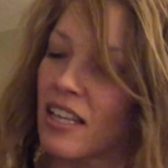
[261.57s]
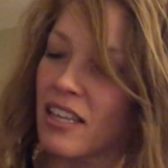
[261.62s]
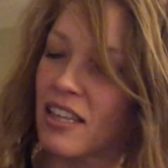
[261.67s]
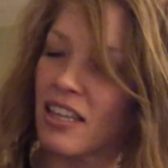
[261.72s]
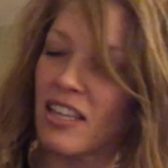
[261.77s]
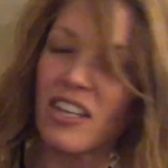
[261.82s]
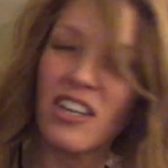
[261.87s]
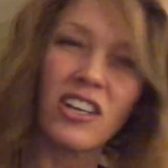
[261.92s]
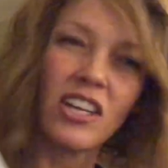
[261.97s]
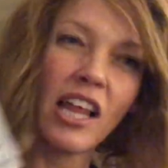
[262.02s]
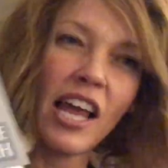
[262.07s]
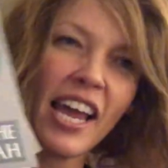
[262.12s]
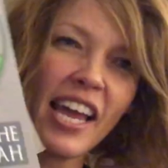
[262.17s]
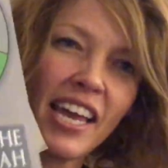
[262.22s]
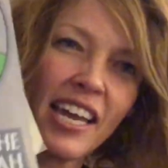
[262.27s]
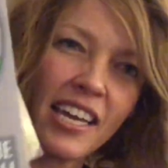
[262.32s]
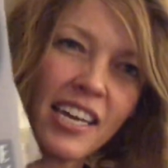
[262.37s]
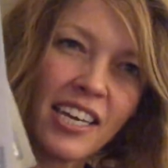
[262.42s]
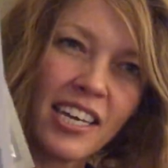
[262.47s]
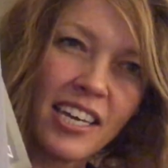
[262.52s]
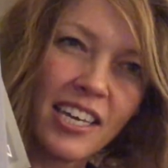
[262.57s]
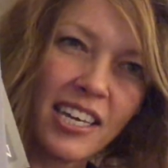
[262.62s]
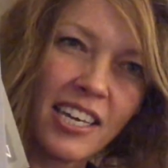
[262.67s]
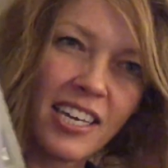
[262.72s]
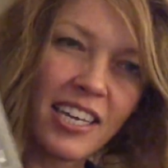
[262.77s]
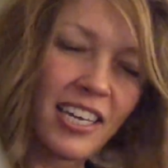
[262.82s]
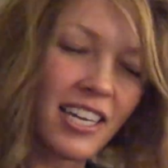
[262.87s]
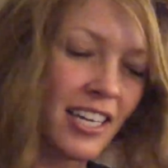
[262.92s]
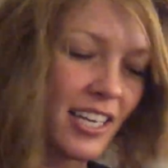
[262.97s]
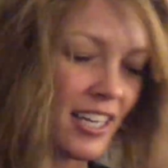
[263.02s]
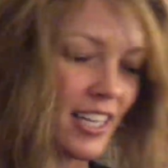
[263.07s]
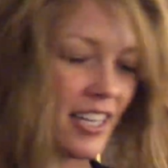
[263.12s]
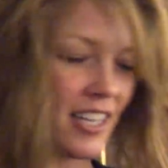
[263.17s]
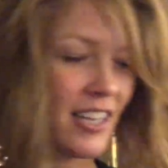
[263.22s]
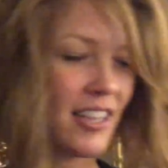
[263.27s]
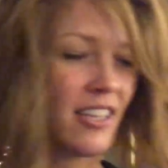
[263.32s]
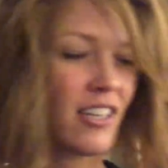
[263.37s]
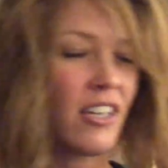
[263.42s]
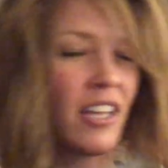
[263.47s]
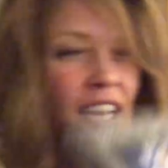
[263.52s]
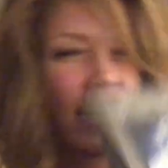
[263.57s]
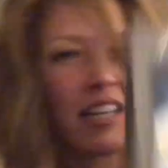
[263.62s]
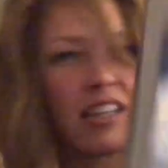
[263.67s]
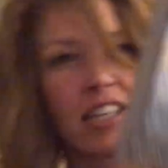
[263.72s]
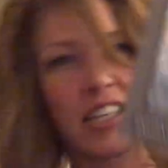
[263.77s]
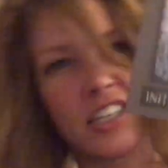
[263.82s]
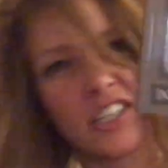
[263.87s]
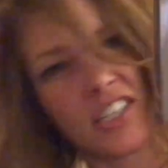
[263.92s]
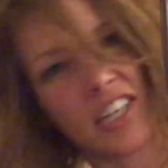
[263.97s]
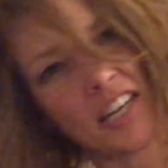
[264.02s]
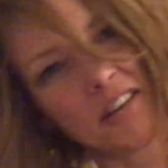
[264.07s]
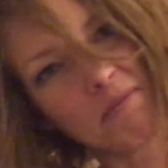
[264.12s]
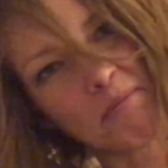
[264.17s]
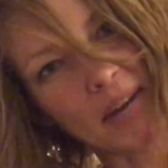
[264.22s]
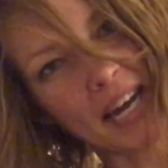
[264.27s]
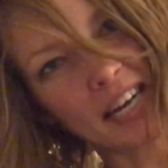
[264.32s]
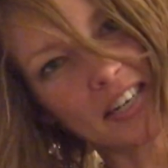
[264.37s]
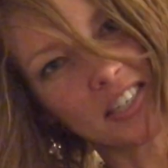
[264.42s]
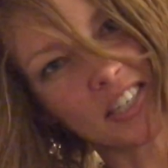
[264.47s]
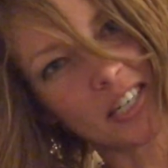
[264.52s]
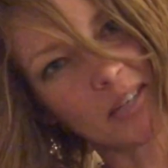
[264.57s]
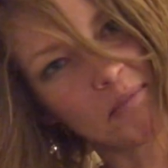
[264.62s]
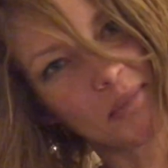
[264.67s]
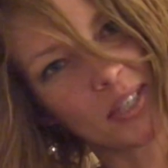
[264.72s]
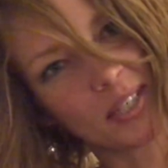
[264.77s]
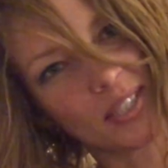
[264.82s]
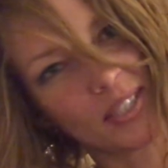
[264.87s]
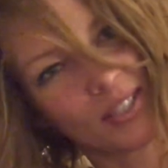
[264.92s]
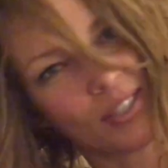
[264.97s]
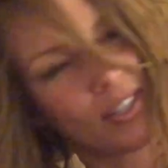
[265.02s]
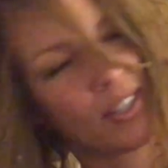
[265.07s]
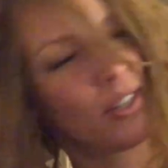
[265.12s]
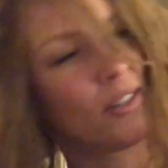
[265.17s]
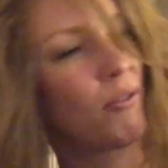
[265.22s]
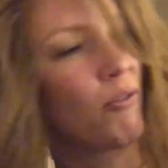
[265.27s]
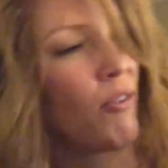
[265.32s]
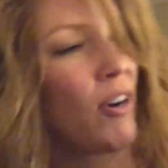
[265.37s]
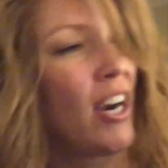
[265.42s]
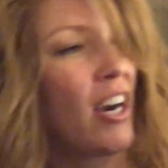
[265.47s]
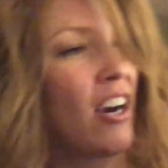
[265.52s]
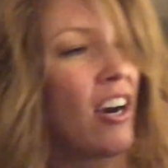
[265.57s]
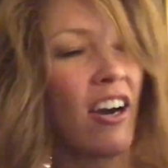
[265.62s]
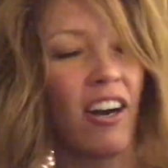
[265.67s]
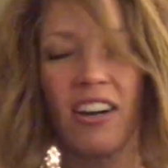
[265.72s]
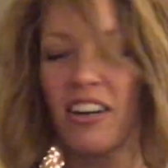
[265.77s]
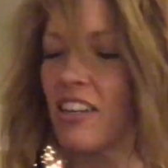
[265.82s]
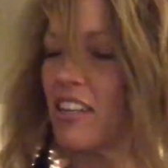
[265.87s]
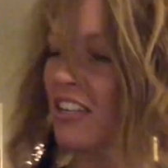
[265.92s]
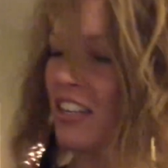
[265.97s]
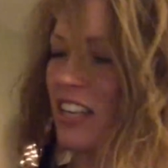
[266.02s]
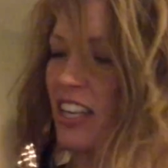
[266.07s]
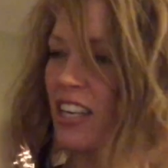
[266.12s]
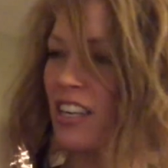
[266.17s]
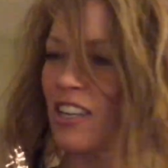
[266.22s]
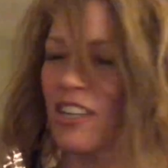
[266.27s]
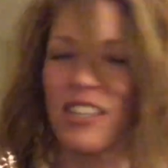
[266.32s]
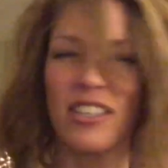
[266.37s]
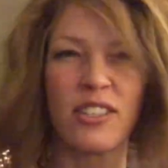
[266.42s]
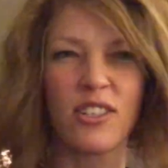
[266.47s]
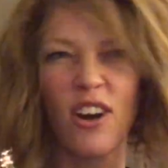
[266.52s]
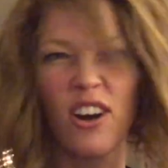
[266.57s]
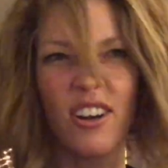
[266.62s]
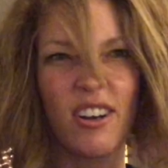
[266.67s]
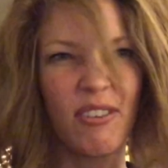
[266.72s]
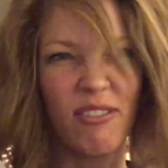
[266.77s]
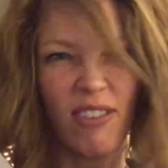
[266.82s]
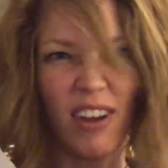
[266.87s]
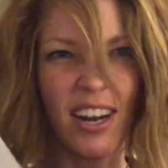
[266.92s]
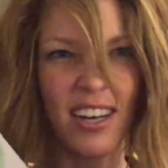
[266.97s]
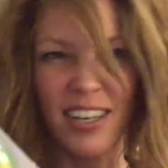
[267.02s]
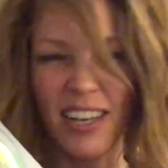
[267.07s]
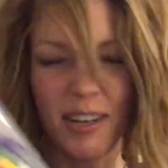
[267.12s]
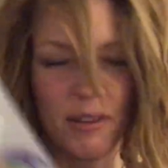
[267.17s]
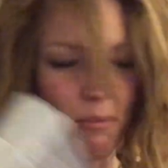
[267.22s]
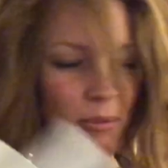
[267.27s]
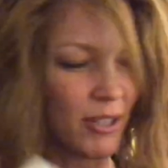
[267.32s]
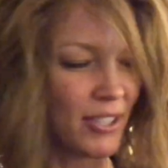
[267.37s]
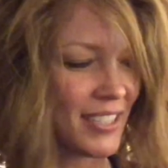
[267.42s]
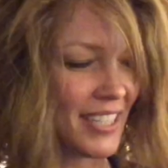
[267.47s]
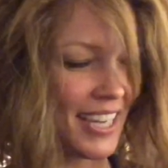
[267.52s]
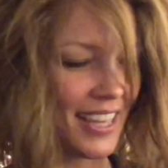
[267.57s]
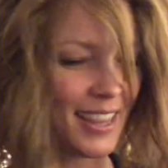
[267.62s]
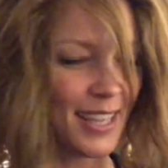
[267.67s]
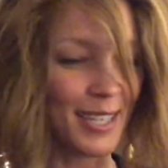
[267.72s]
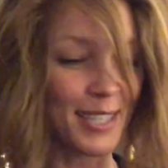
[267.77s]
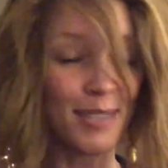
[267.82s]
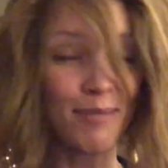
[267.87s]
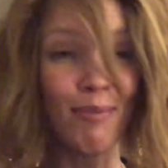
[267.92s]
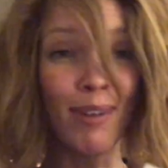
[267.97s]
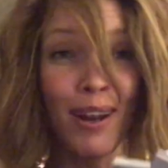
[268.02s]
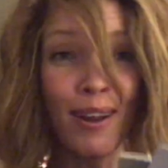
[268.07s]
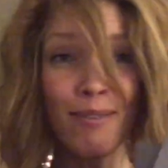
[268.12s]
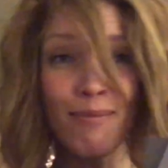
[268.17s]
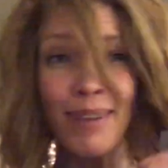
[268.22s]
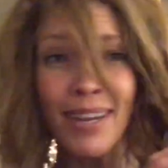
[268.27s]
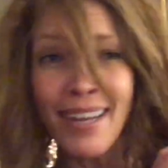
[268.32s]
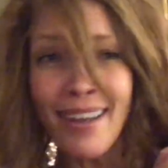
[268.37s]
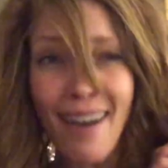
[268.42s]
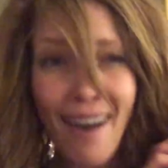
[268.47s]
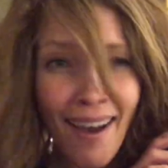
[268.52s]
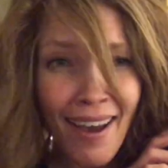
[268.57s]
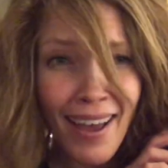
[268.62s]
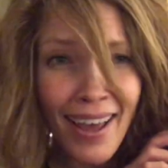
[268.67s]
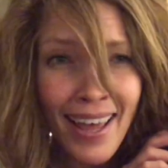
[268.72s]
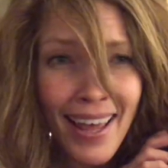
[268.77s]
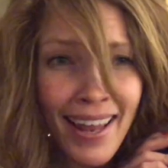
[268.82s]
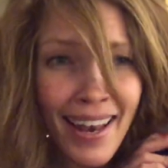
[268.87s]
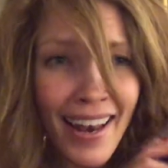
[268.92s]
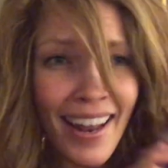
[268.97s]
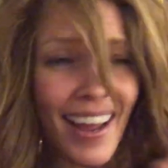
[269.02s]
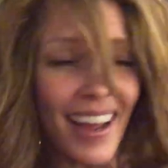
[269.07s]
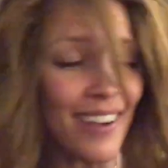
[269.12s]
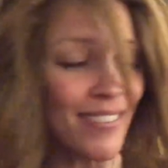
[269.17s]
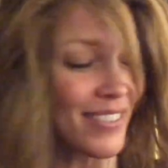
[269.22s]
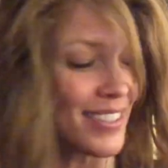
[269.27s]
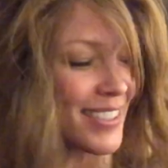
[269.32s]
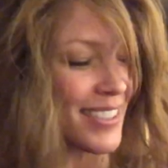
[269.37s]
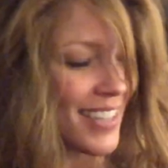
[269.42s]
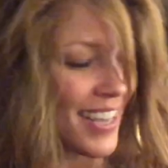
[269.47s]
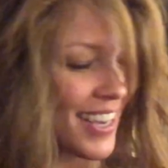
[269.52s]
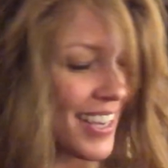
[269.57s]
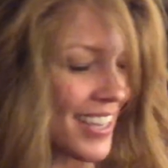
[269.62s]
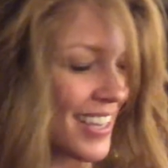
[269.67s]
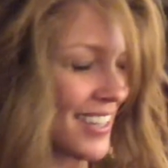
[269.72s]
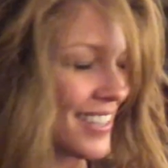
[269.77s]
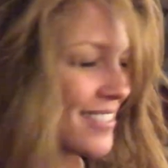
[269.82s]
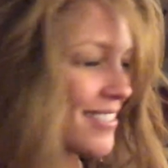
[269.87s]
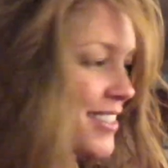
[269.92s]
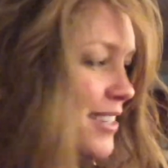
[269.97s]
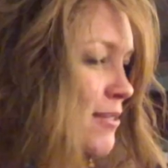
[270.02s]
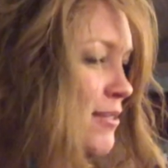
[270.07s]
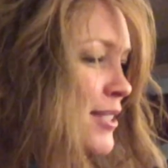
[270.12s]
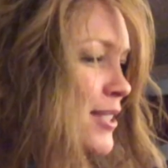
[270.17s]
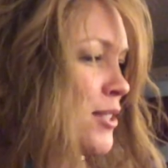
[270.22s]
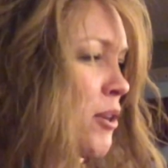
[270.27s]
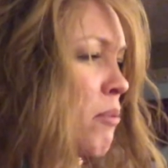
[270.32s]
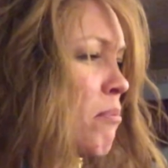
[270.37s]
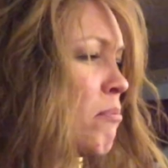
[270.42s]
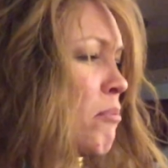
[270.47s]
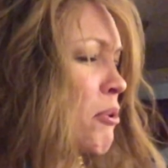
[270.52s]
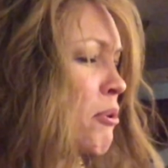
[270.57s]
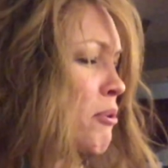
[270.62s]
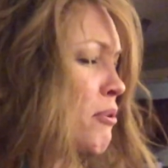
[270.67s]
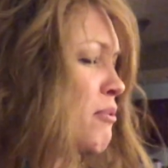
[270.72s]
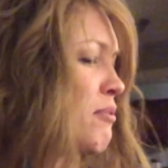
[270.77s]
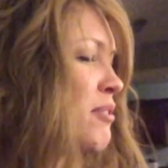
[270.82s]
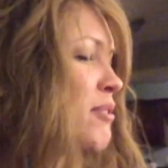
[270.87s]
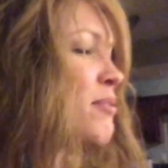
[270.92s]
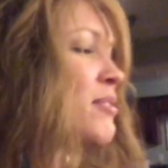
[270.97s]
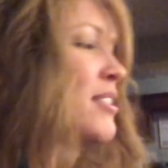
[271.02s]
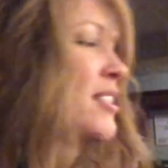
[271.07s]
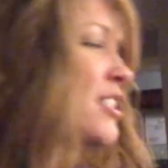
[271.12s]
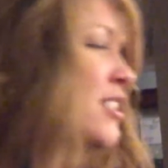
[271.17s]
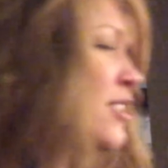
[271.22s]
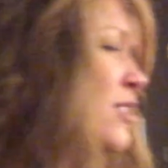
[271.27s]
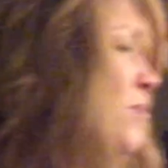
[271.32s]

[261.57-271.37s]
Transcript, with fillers: that are like they're like legit magic books, so they're rare. Like it's hard to find like books like this. But oh my god, I was like so moved. It was the